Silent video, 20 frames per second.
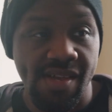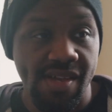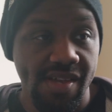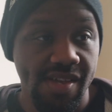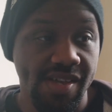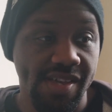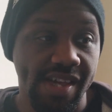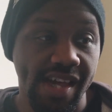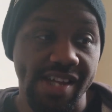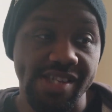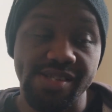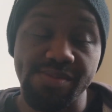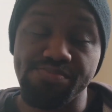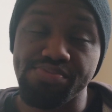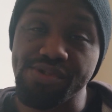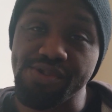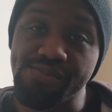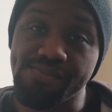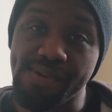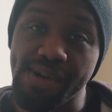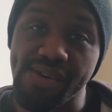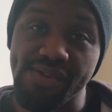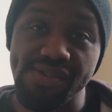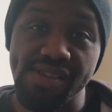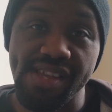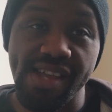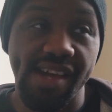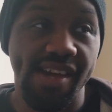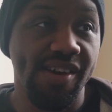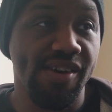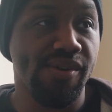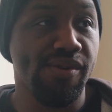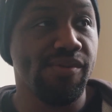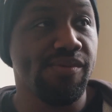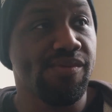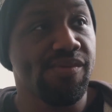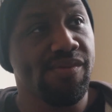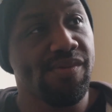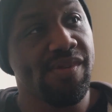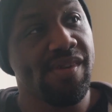You got your blue belt now.
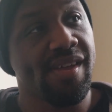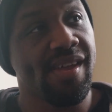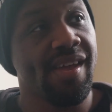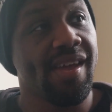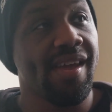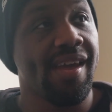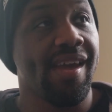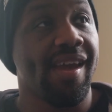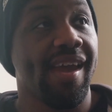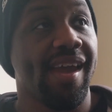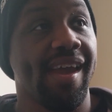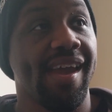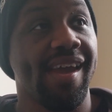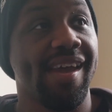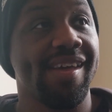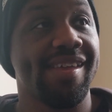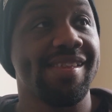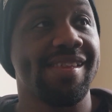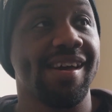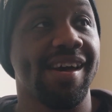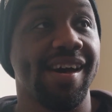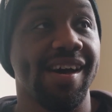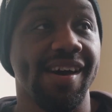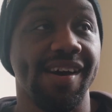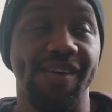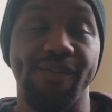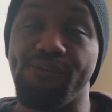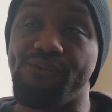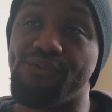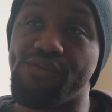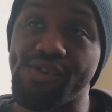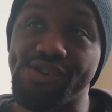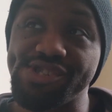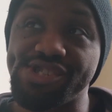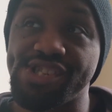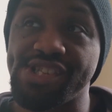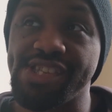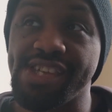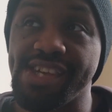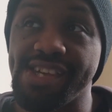And
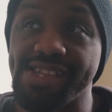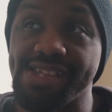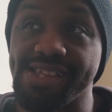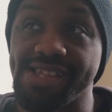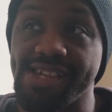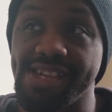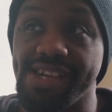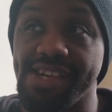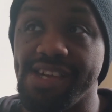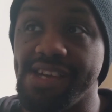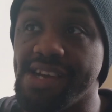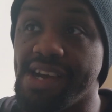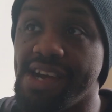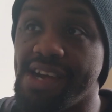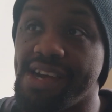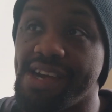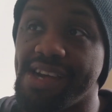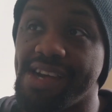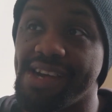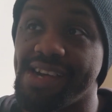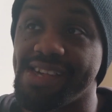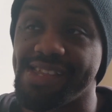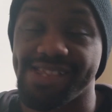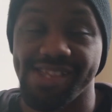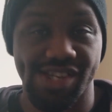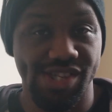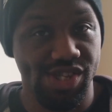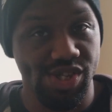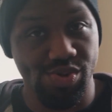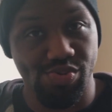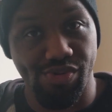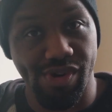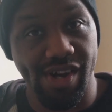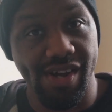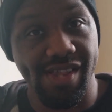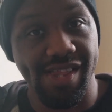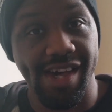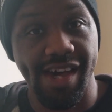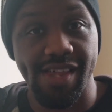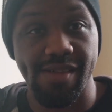unfortunately, this is where
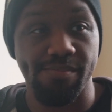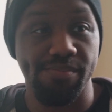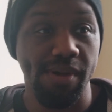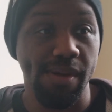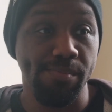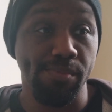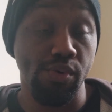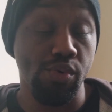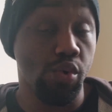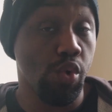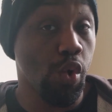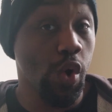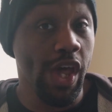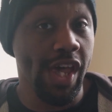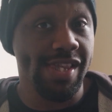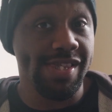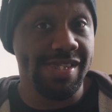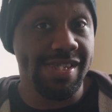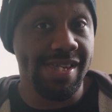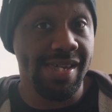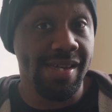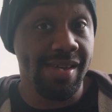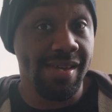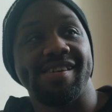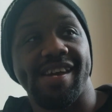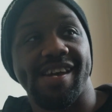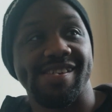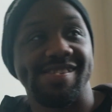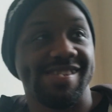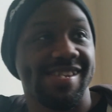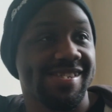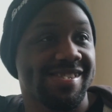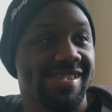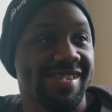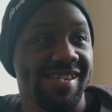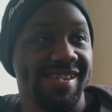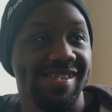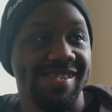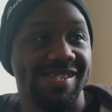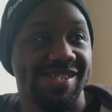a lot of people quit. Yes, I've
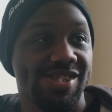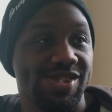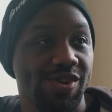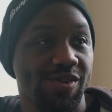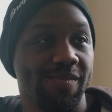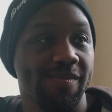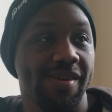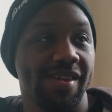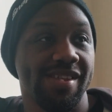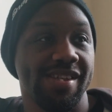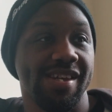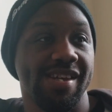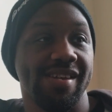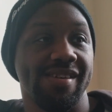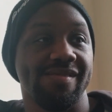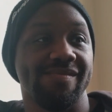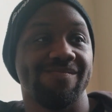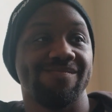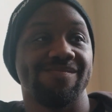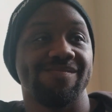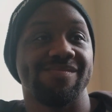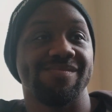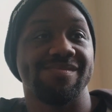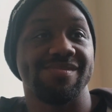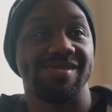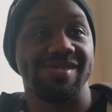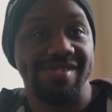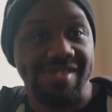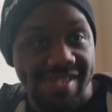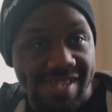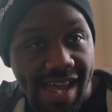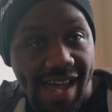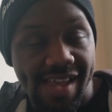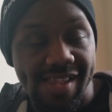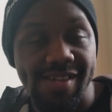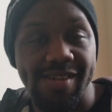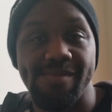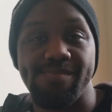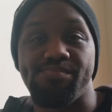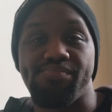seen so many
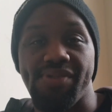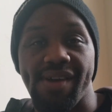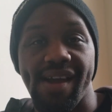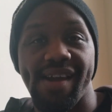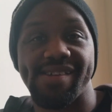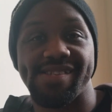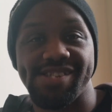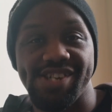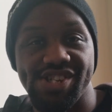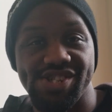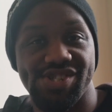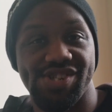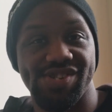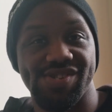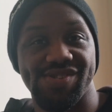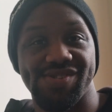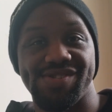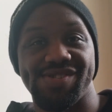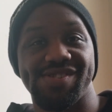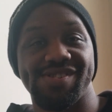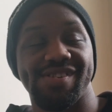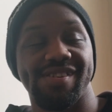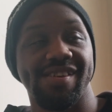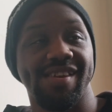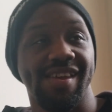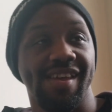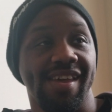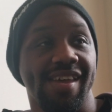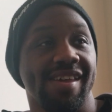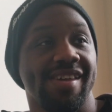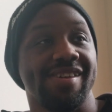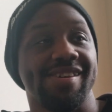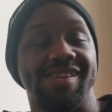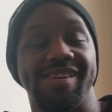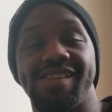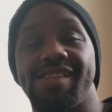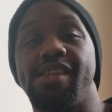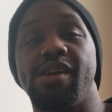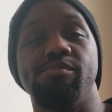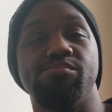solid practitioners
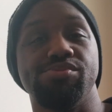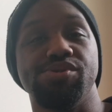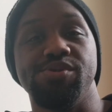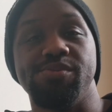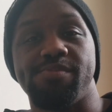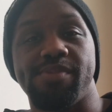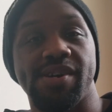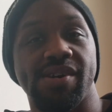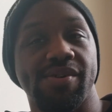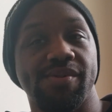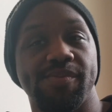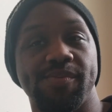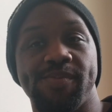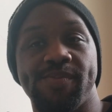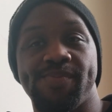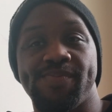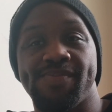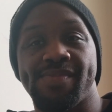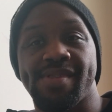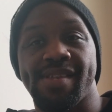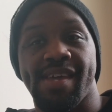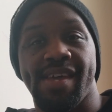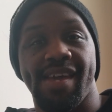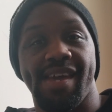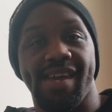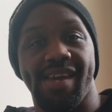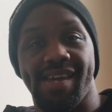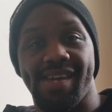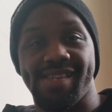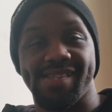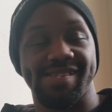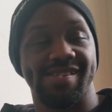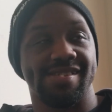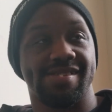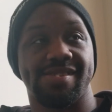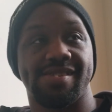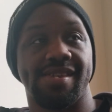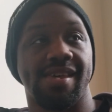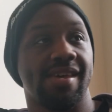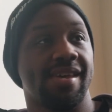get their blue belt, and
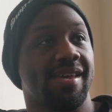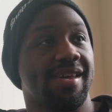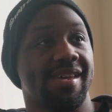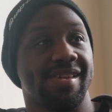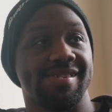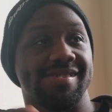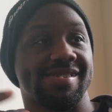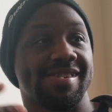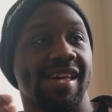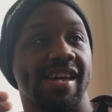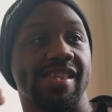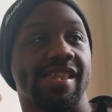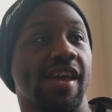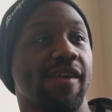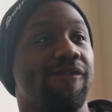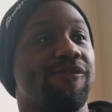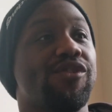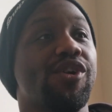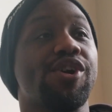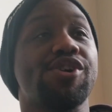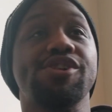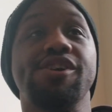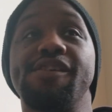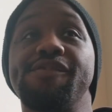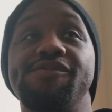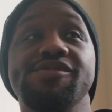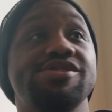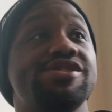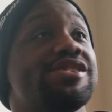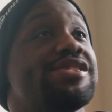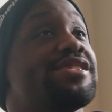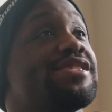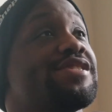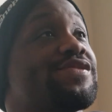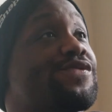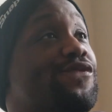it's like they fall off into this